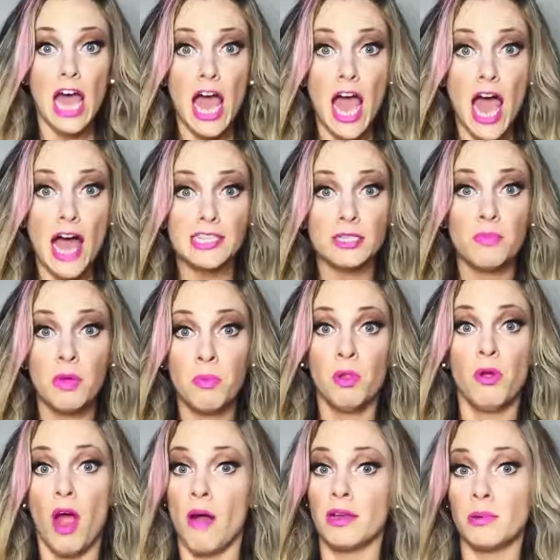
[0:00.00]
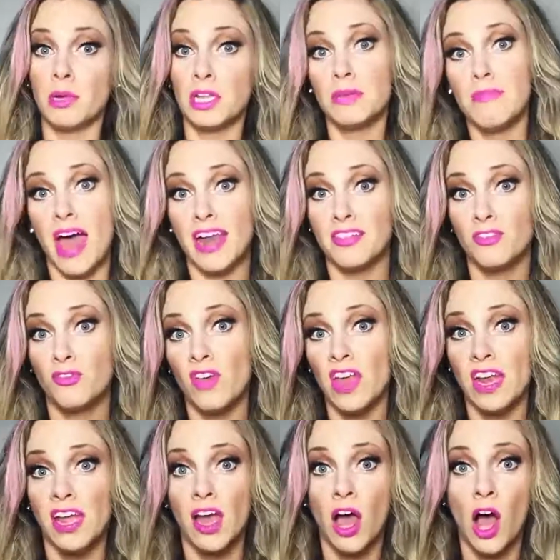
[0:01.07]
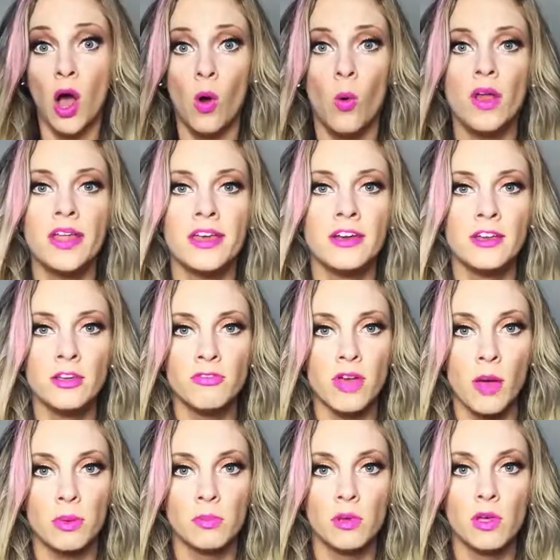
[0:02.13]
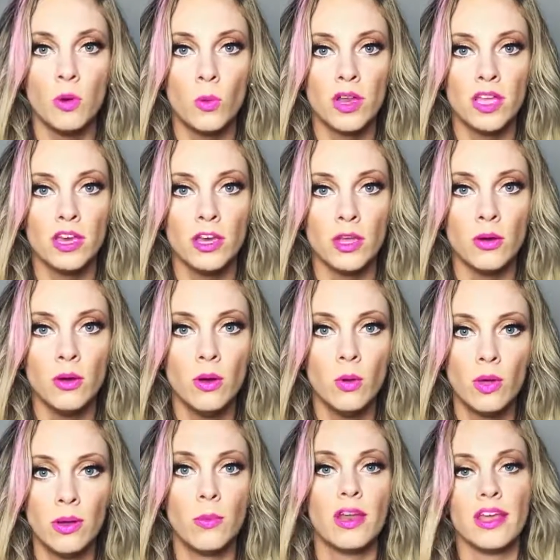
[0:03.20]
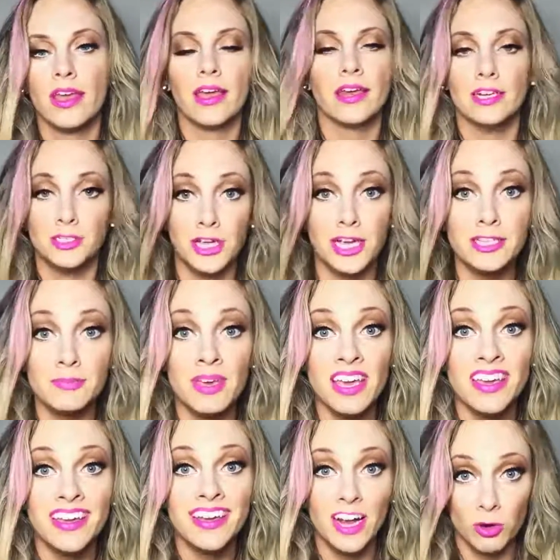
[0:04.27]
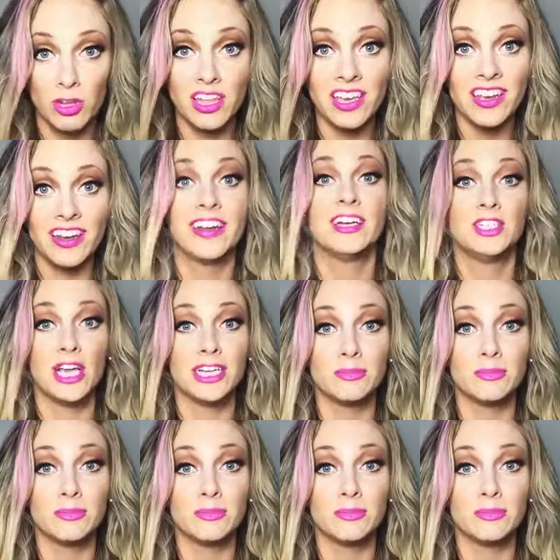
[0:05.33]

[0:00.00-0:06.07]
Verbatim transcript: Ah, some people are already really mad at this video. What are you gonna do, fat people? What are you gonna do? Wait, what are you gonna chase me? Really? You're gonna